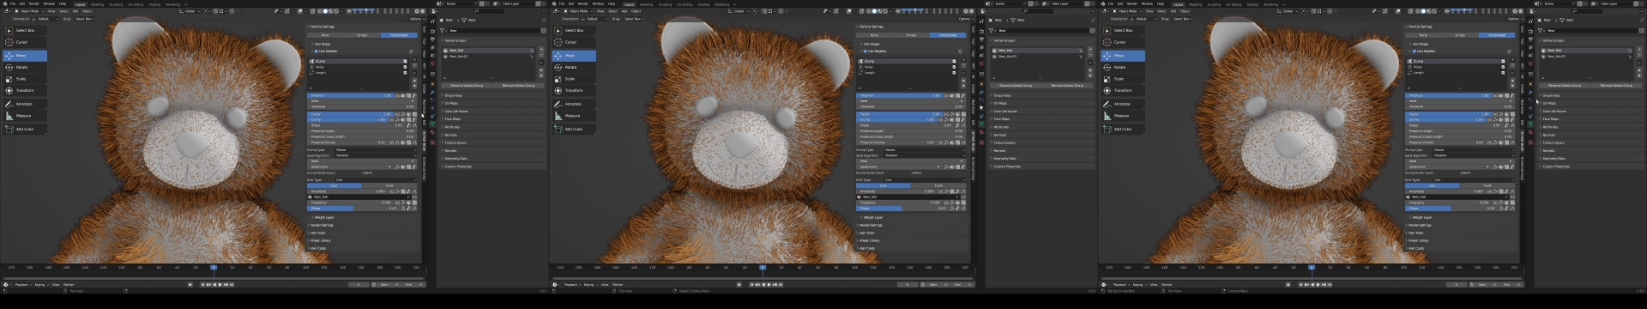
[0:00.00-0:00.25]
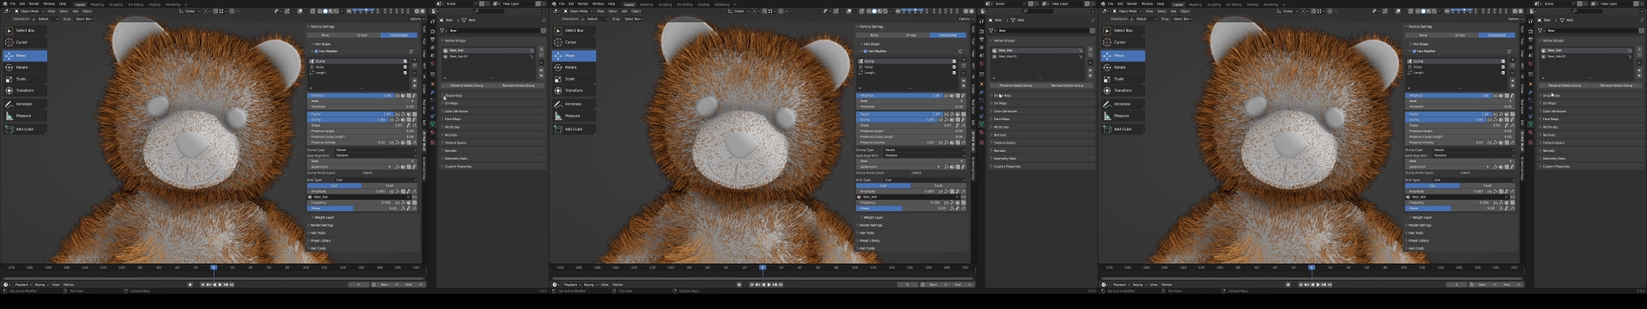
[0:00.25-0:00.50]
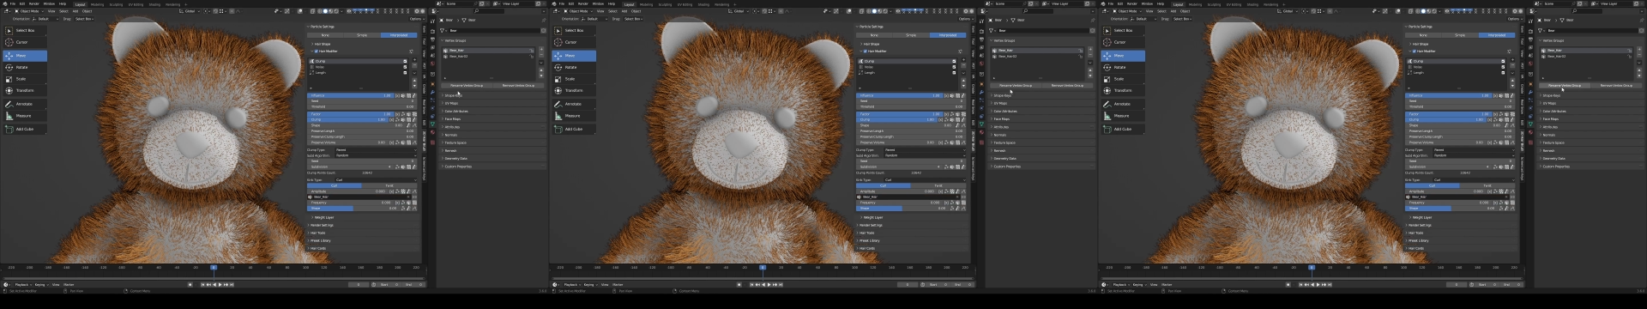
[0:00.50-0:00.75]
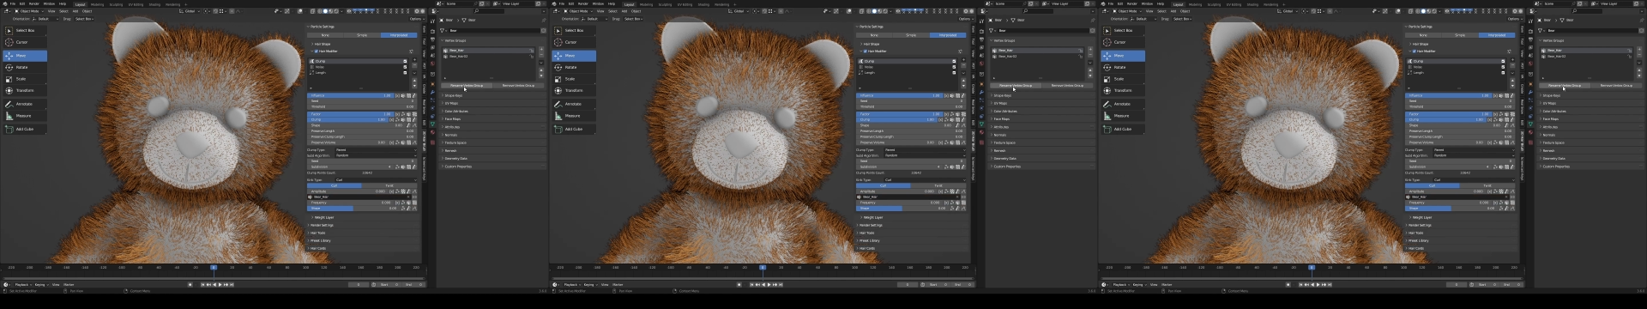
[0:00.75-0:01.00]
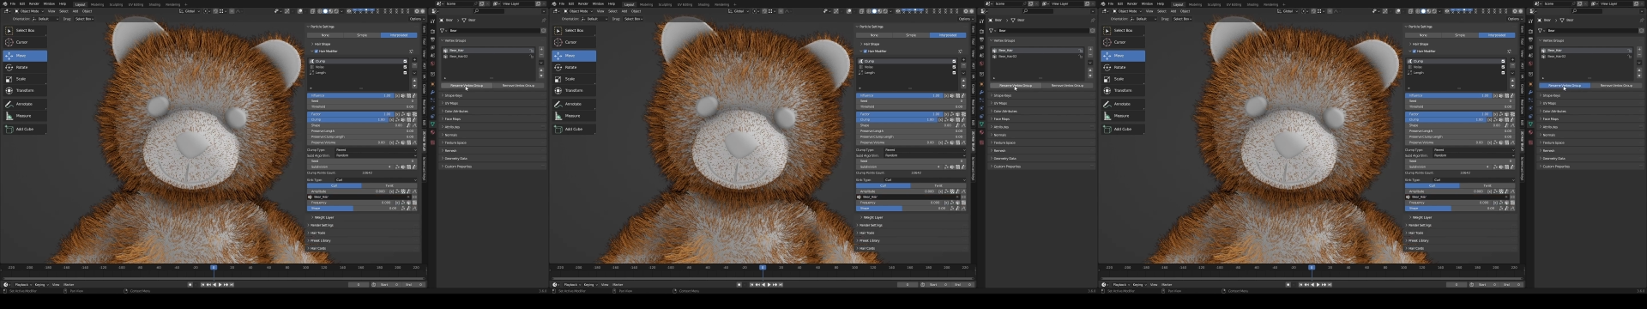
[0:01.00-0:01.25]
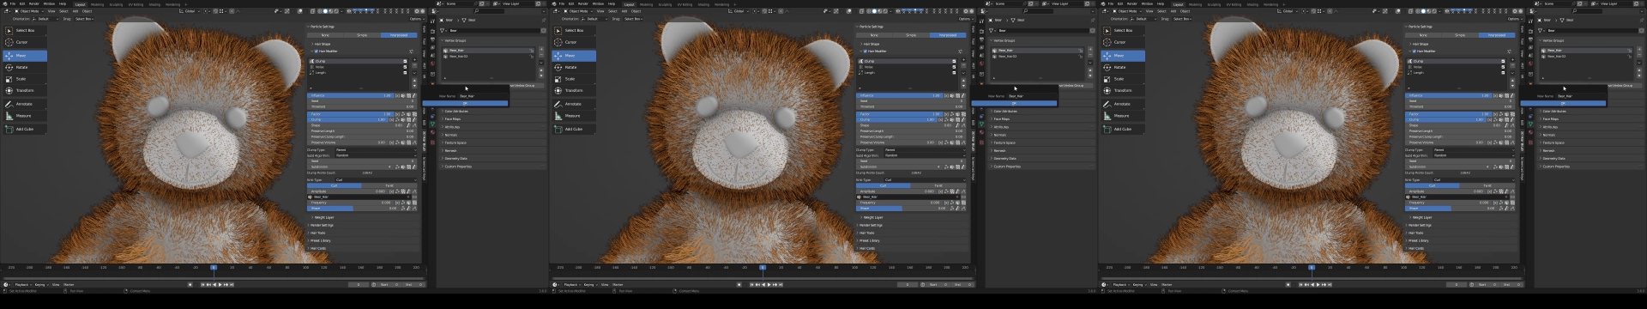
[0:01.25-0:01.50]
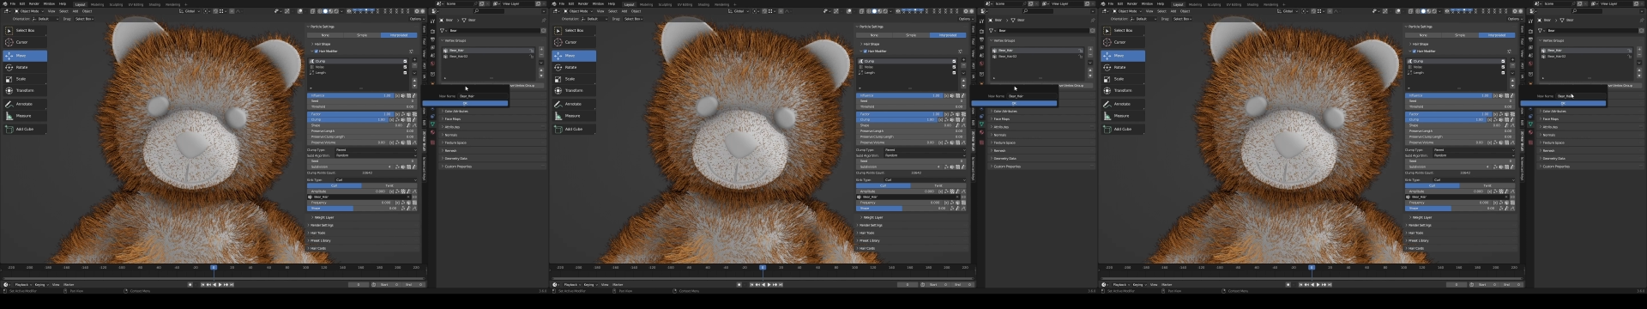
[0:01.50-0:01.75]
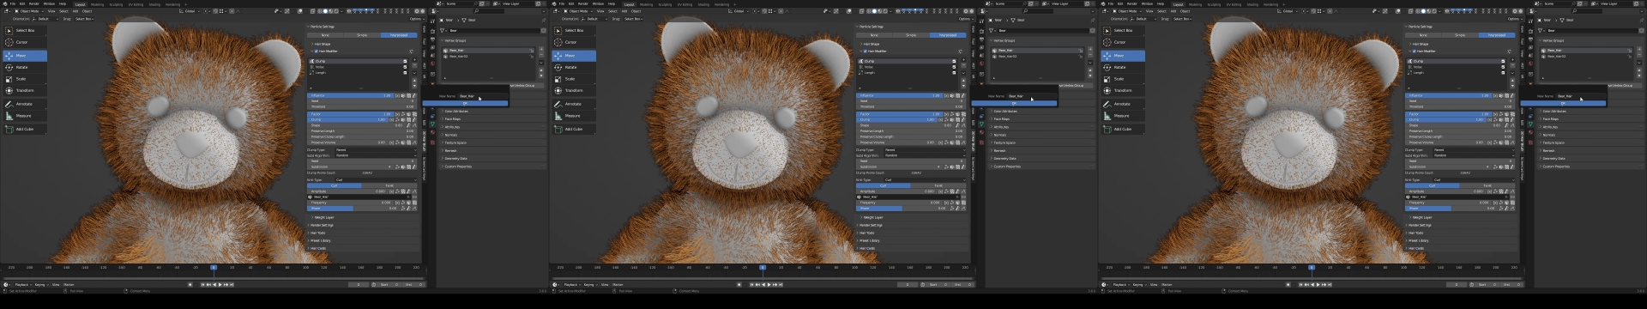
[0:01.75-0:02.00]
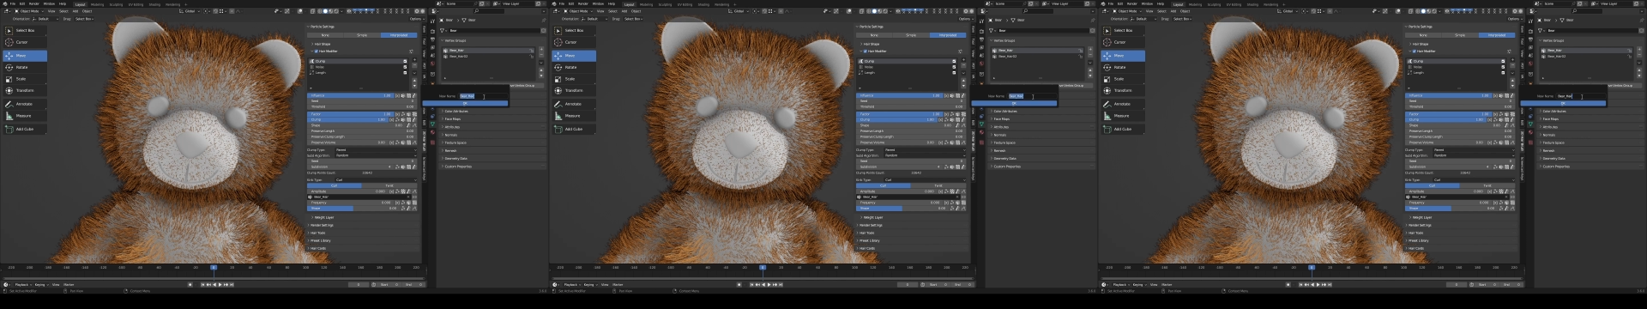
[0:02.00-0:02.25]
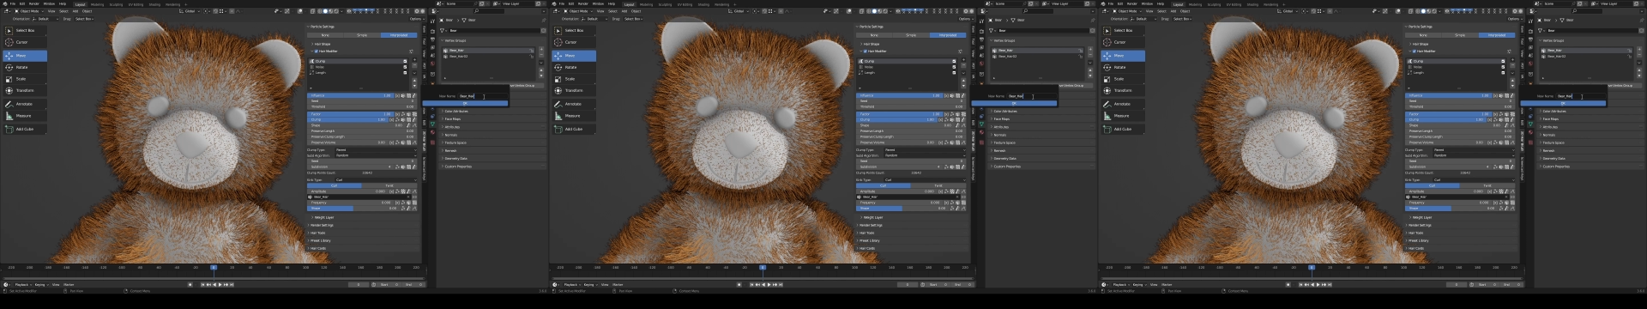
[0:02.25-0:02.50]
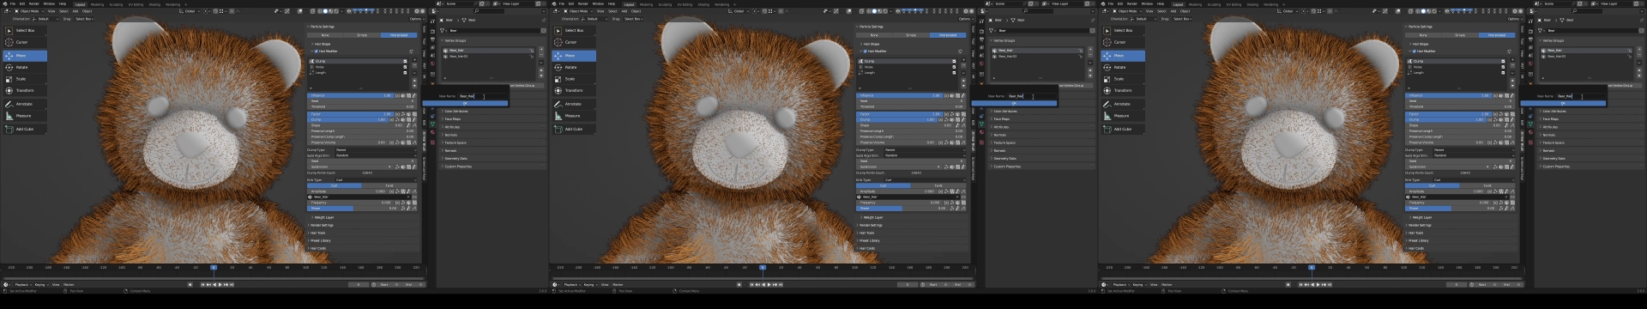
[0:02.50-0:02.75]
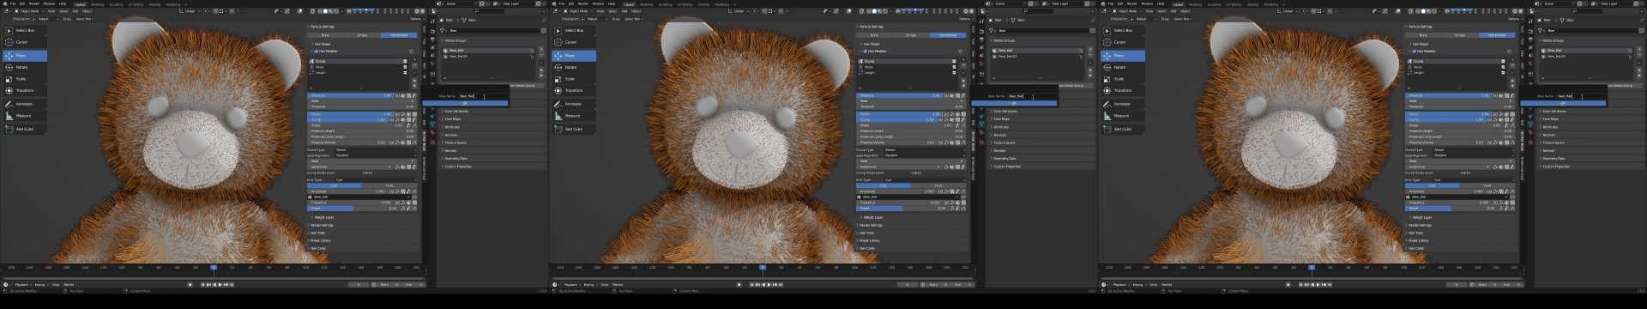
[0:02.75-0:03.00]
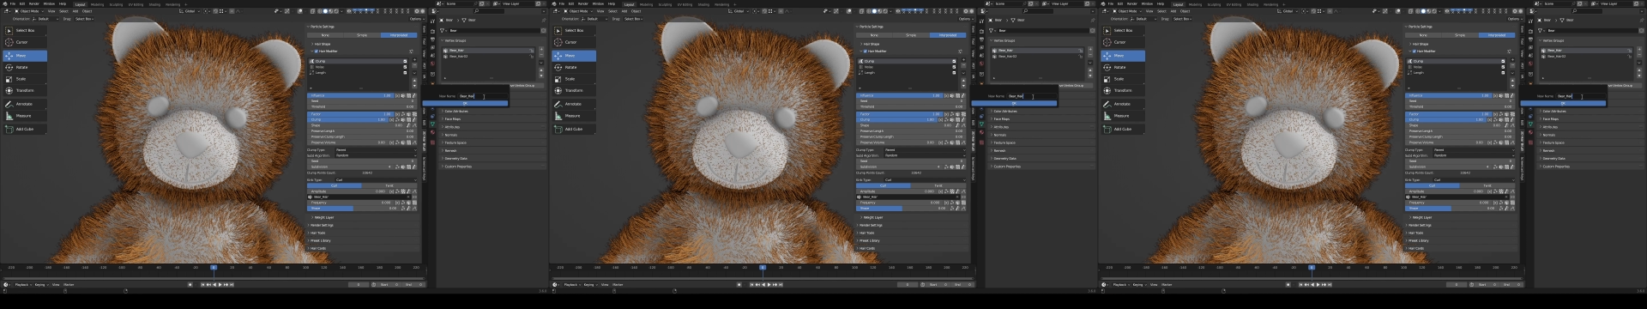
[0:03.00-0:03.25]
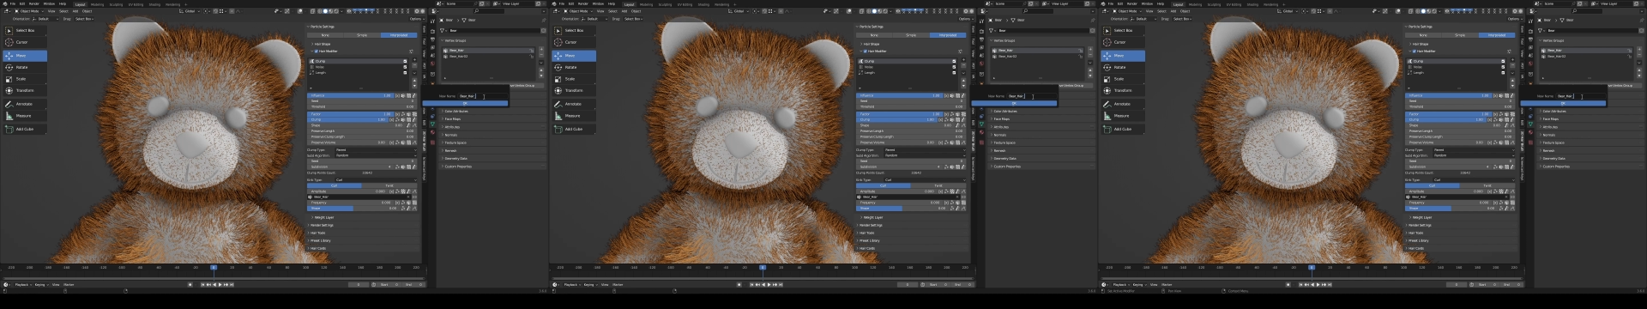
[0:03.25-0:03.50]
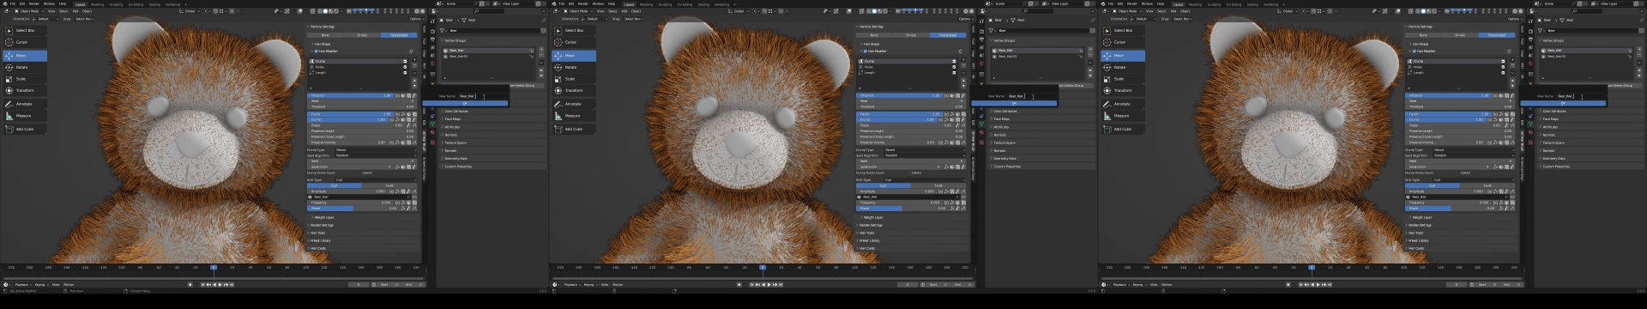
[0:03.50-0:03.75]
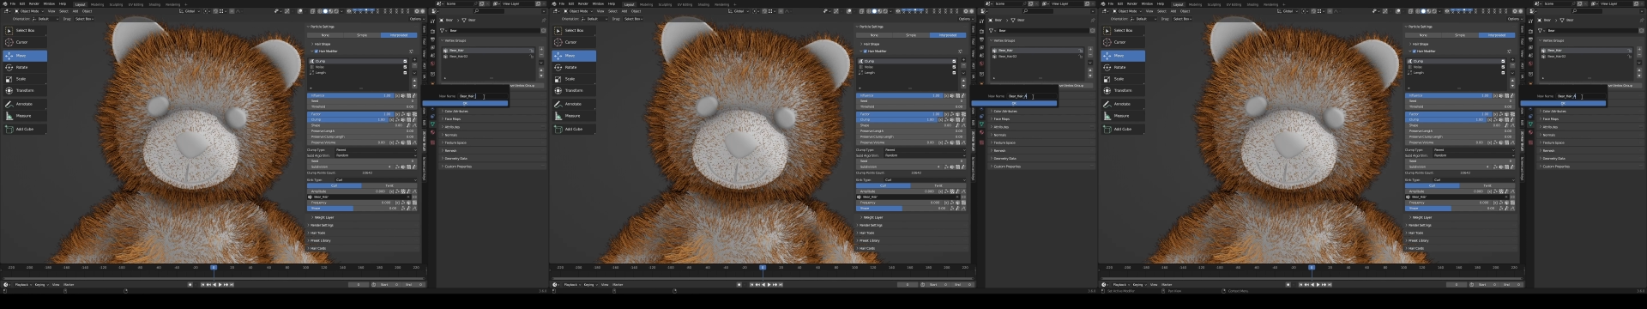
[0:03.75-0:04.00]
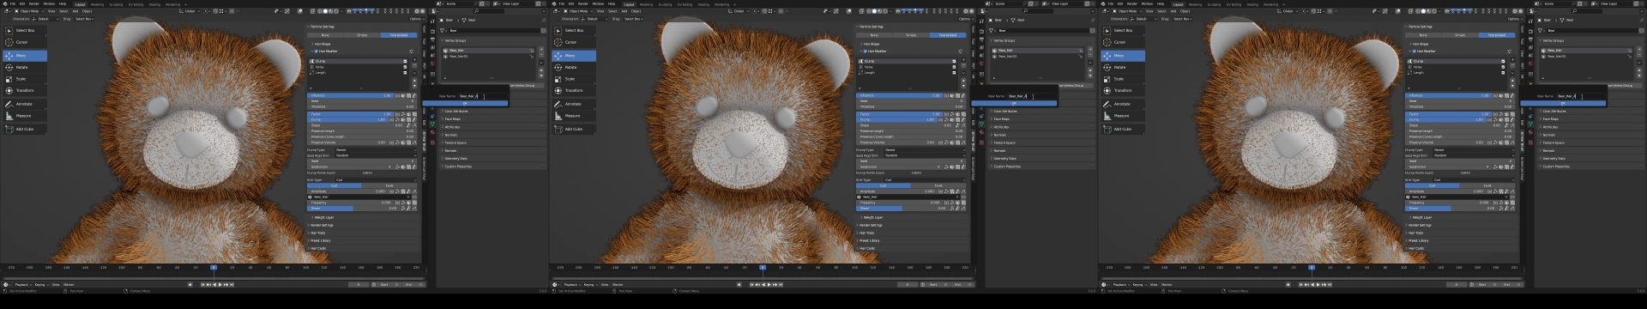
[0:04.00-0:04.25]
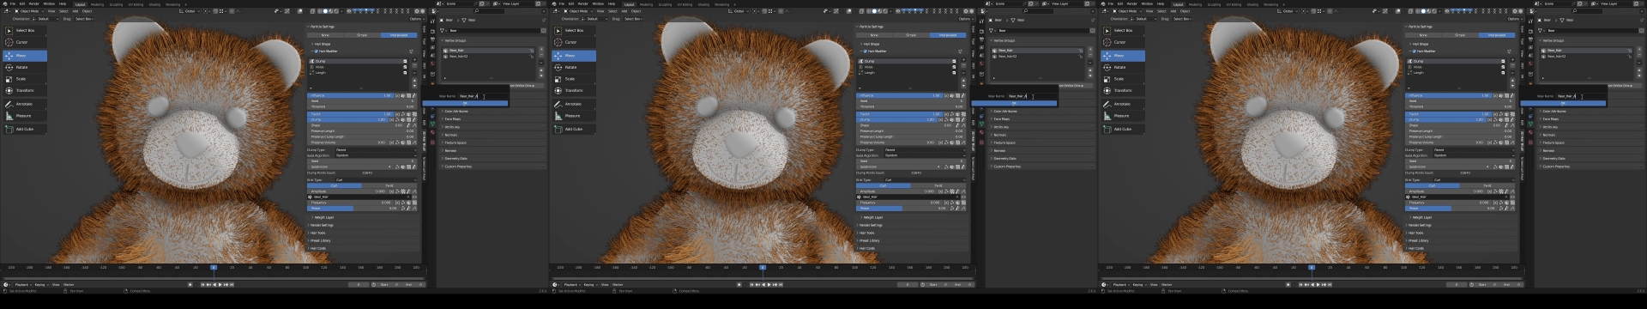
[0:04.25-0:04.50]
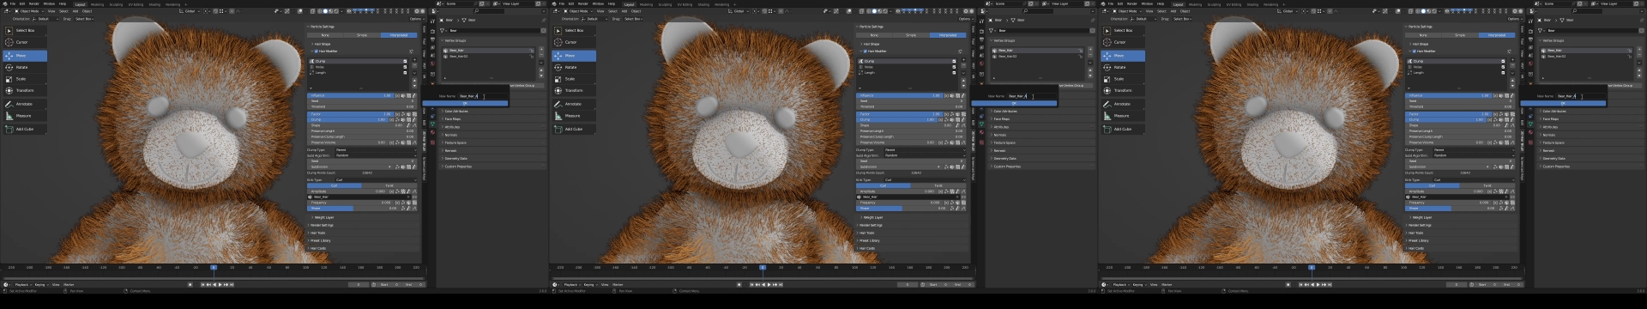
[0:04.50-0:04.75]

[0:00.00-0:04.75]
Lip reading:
Nobody's mouth can be seen.